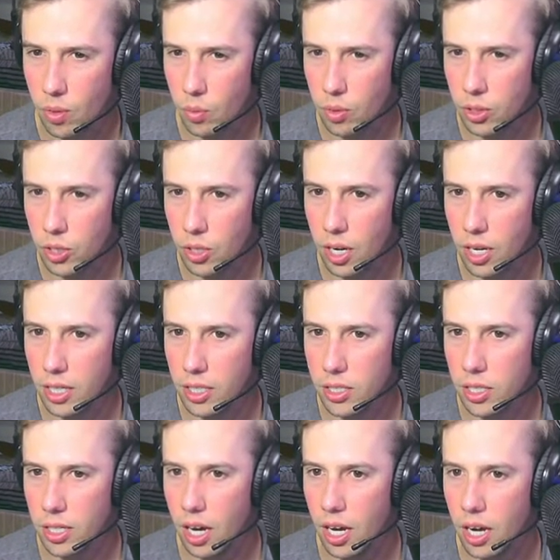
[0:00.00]
We tried to
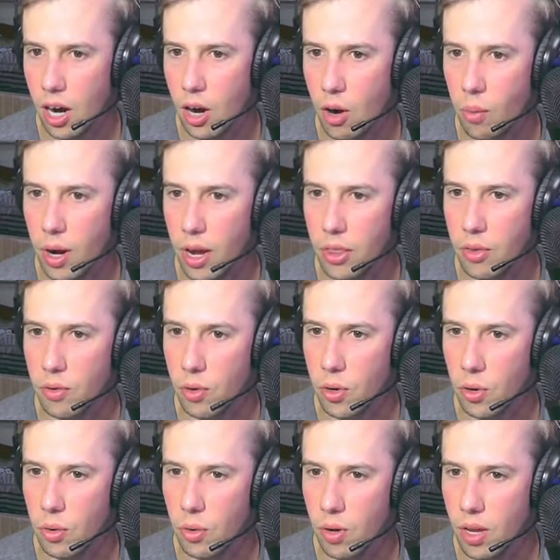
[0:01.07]
cut our way
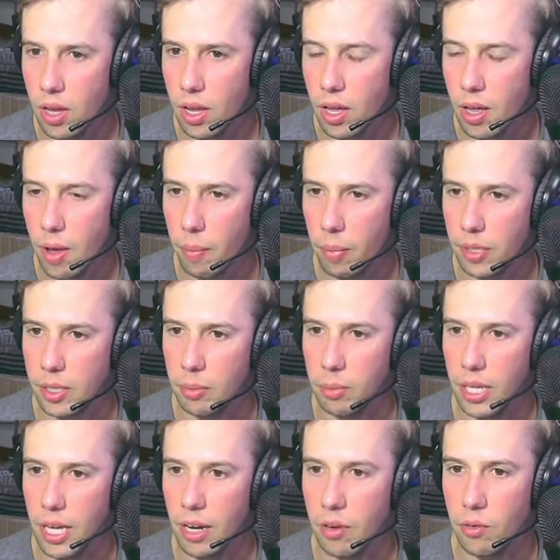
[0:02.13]
through, but the
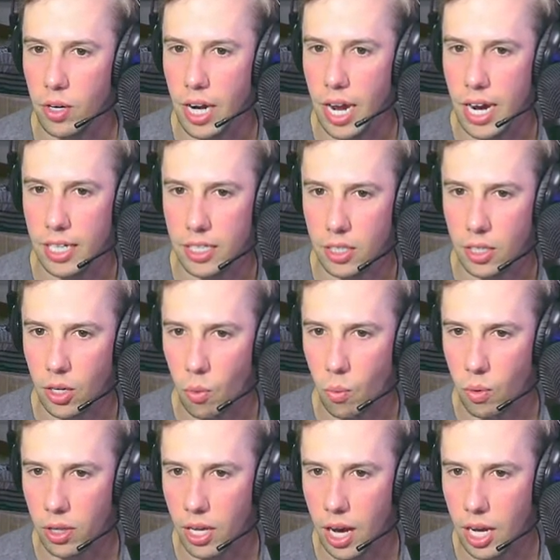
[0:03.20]
plant reacted
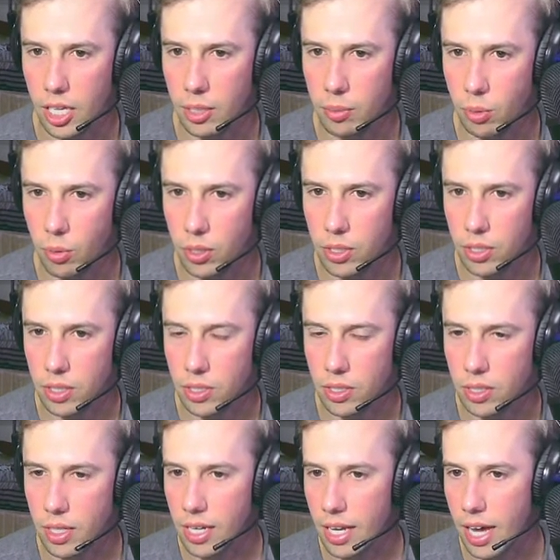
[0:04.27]
with a highly
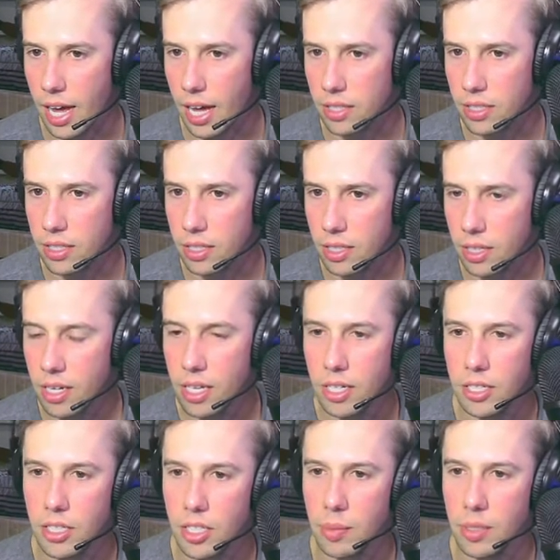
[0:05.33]
poisonous gas,
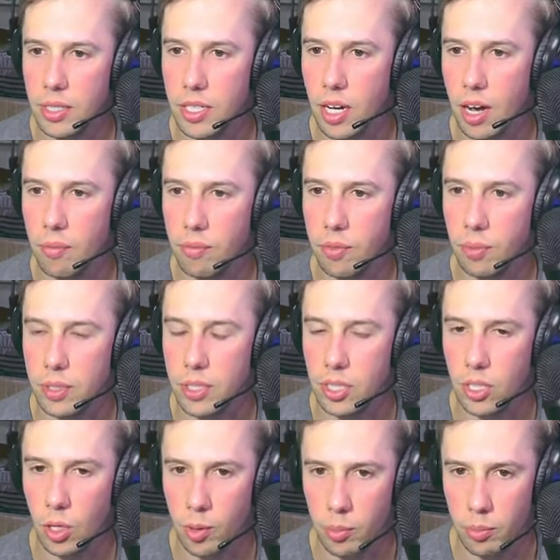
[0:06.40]
seeming to come from its
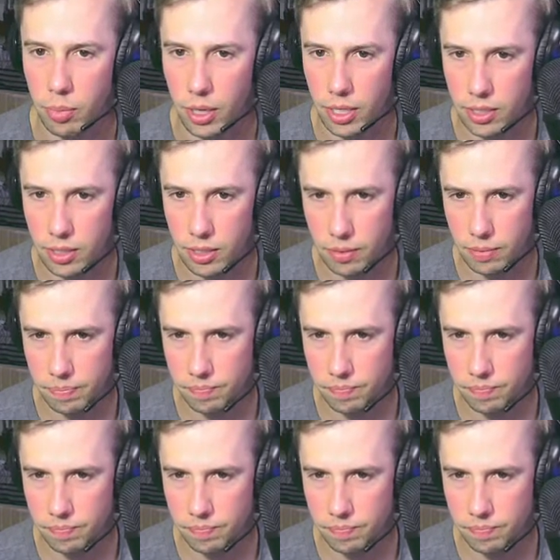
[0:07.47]
glowing buds.